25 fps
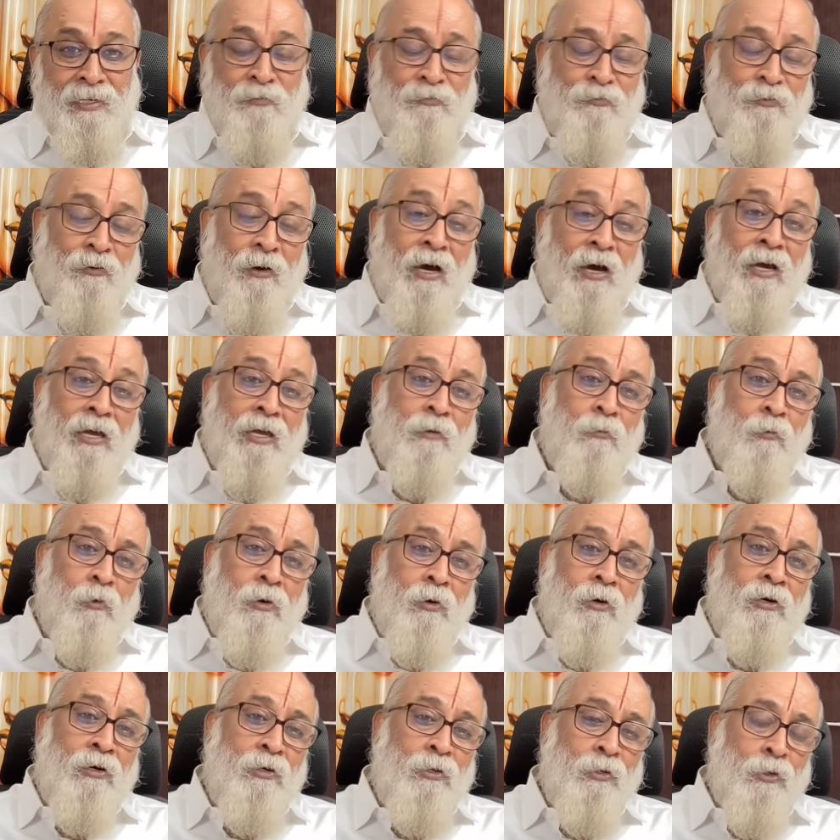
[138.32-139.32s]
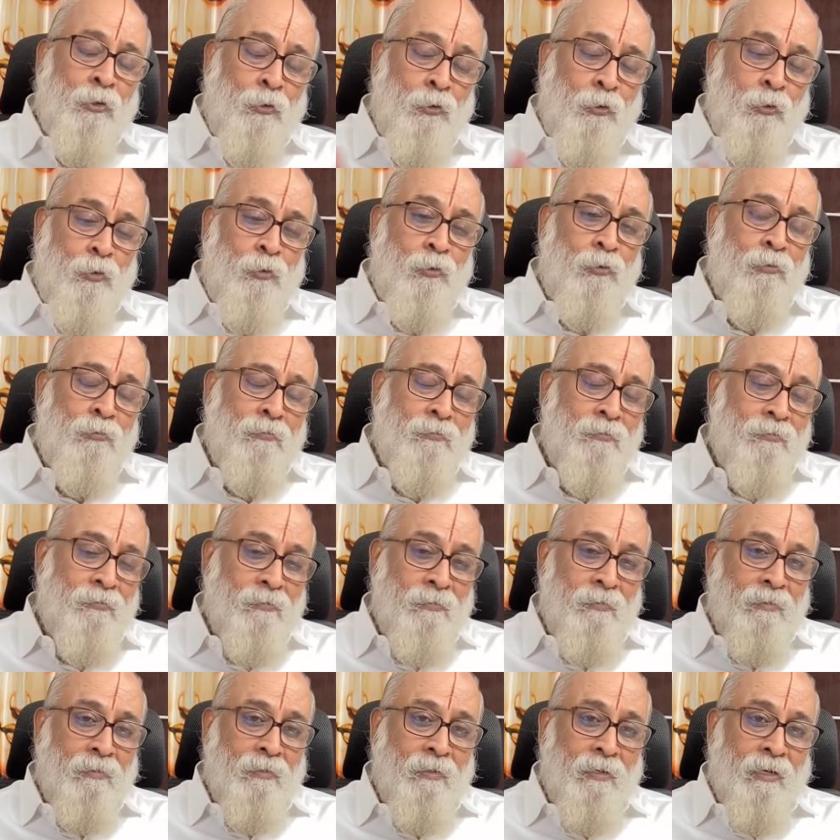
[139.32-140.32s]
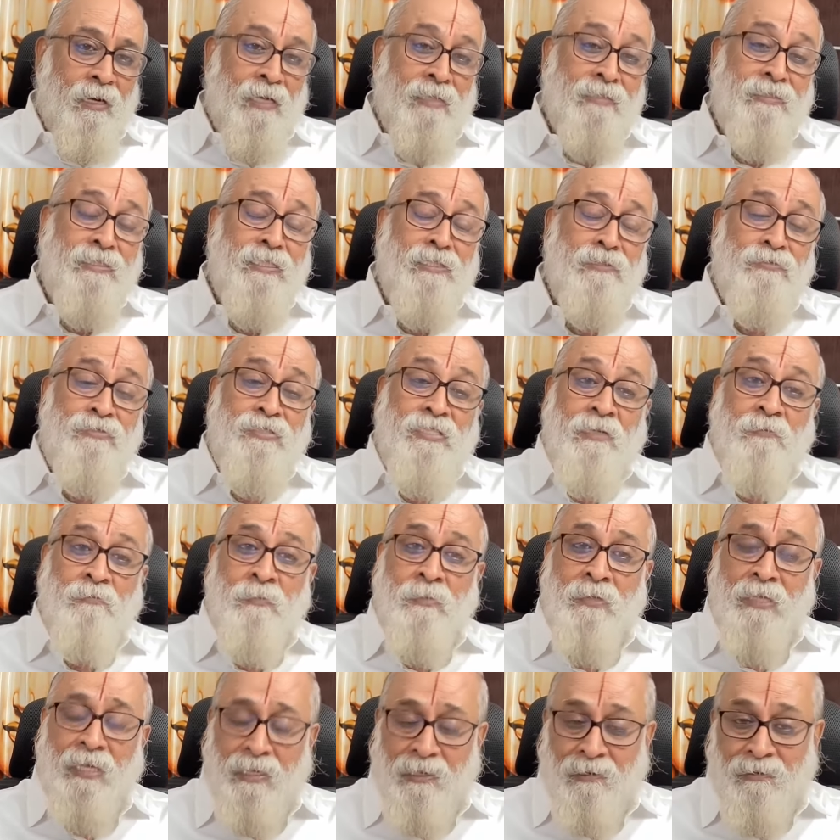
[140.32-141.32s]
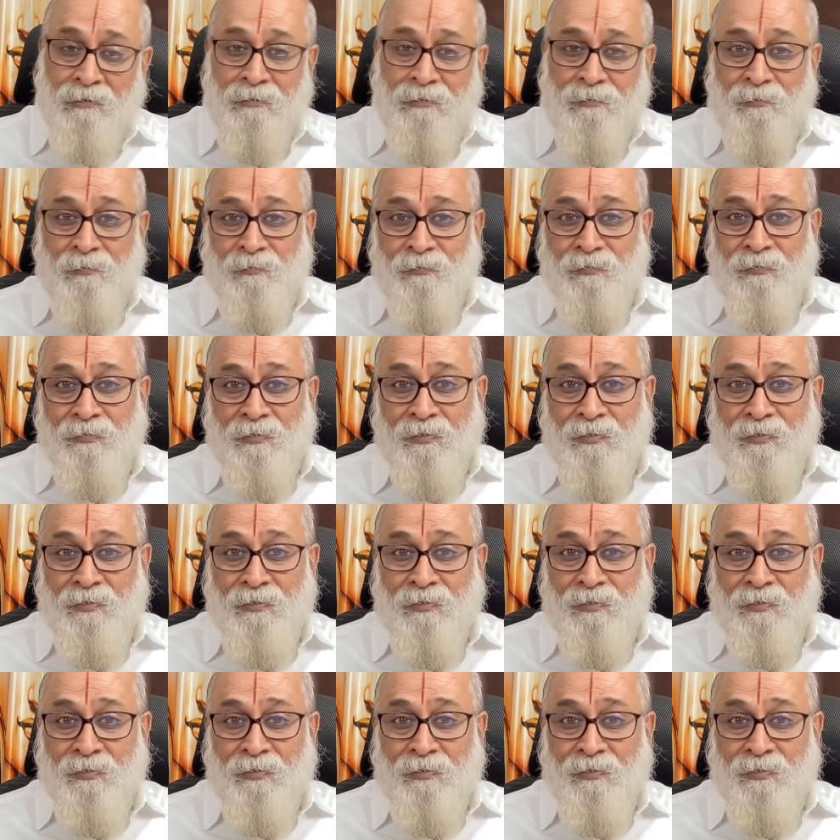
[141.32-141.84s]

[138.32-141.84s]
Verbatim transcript: If I want to achieve something